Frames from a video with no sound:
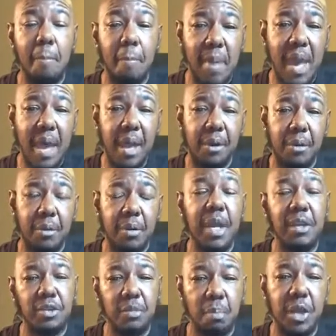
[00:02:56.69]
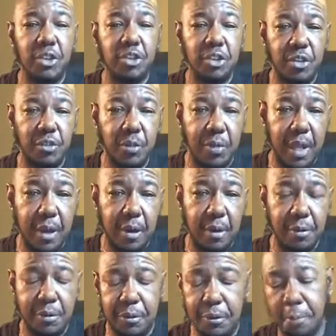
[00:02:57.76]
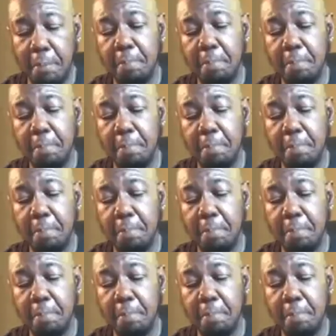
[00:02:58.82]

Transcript: matter as much as theirs.